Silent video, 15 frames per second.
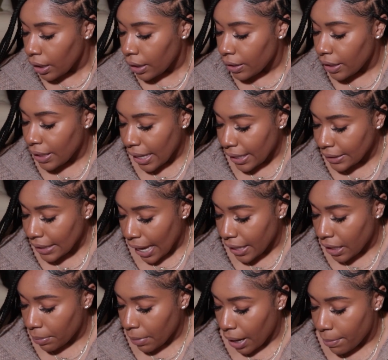The next
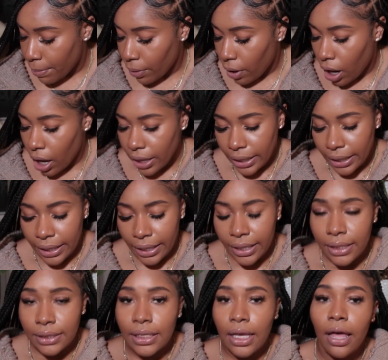item I bought
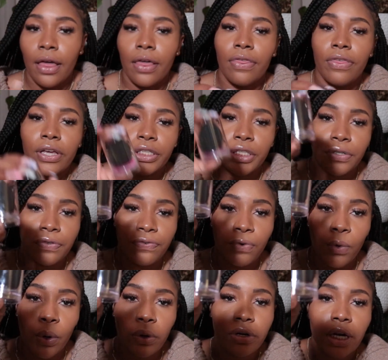is the
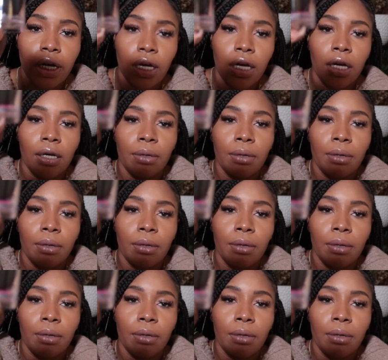Sephora